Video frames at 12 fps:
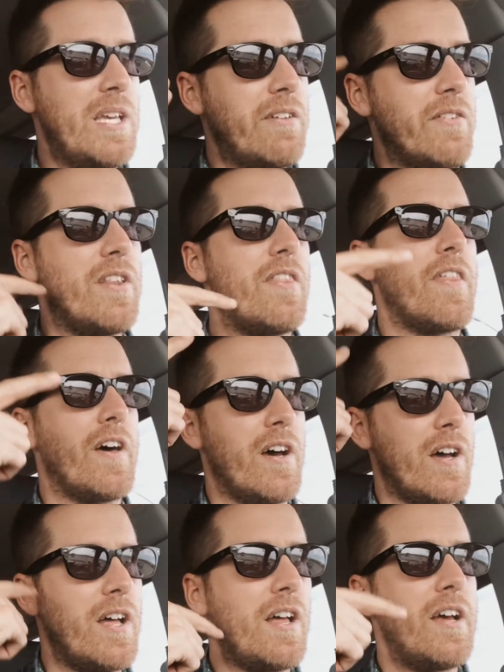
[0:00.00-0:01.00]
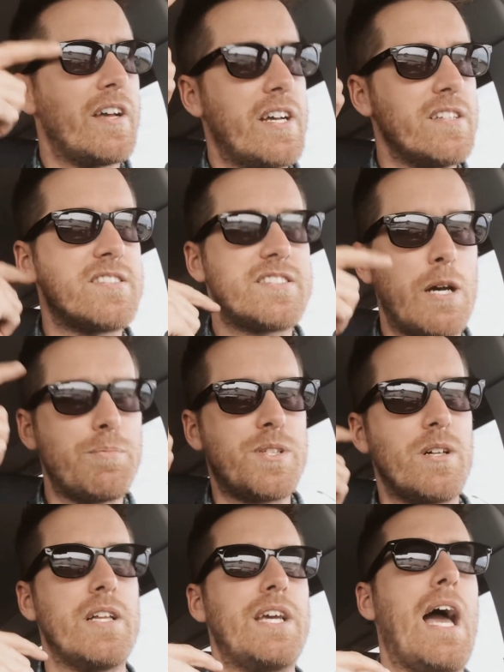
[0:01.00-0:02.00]
even the
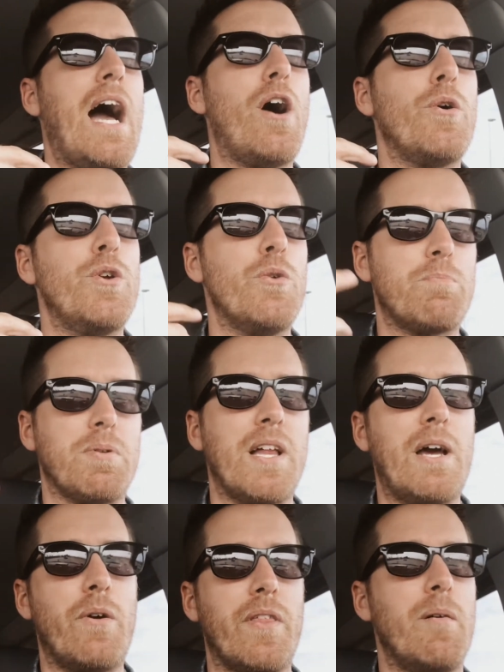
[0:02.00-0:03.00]
conceptually how you would play with